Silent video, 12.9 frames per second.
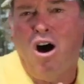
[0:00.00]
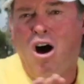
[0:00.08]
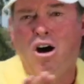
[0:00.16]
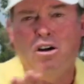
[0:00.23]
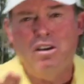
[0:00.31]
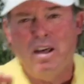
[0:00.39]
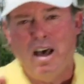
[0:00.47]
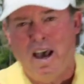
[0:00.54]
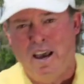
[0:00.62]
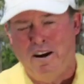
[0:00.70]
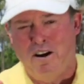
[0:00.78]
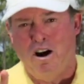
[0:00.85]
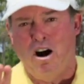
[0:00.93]
All
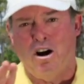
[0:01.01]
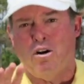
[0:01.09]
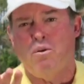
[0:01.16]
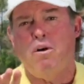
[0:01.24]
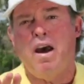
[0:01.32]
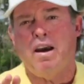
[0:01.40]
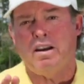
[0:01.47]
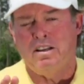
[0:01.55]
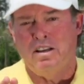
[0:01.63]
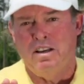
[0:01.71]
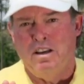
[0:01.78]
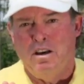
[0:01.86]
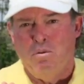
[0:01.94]
nine are correct.
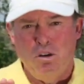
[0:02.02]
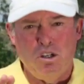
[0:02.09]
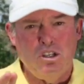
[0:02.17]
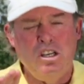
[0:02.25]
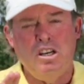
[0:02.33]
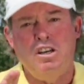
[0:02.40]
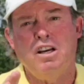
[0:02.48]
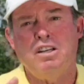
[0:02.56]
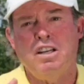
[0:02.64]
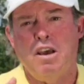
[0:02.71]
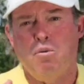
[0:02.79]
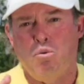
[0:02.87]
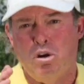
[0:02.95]
We just need to
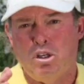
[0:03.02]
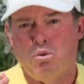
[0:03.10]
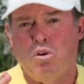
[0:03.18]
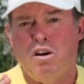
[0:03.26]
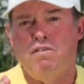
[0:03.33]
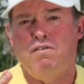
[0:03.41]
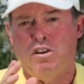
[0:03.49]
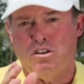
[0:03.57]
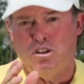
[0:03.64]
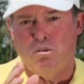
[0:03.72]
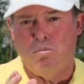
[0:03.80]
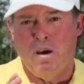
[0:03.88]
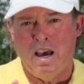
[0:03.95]
dictate which one
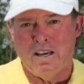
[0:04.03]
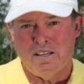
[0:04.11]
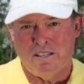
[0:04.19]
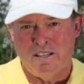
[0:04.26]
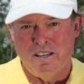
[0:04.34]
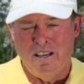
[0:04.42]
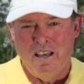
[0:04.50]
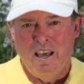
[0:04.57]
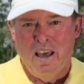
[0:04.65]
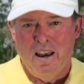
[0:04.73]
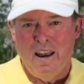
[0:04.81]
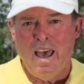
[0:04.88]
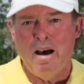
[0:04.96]
fits you best.
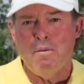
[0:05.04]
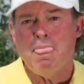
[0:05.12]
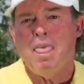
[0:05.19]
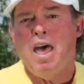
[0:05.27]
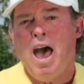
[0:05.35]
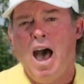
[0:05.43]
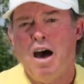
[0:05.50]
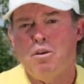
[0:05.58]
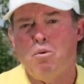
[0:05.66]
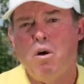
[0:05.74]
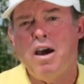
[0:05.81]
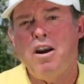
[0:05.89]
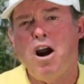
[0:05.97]
Now, how
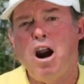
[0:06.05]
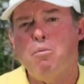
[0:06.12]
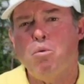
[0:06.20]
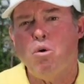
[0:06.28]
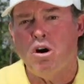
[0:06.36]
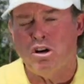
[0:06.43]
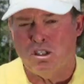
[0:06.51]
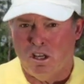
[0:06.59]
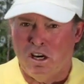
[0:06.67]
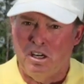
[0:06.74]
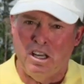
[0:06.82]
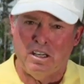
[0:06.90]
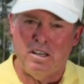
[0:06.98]
the right arm works is
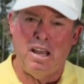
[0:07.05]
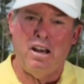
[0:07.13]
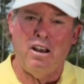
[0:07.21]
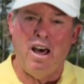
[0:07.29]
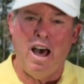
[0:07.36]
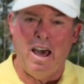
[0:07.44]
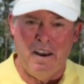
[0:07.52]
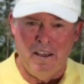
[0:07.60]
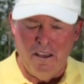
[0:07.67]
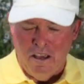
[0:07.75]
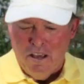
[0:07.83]
going to dictate a lot.